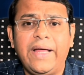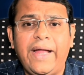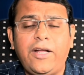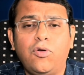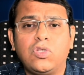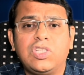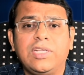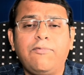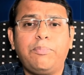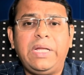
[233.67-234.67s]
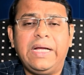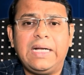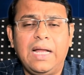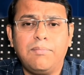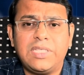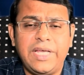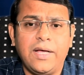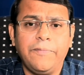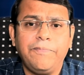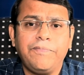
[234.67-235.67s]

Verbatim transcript: diagnosis of preeclampsia.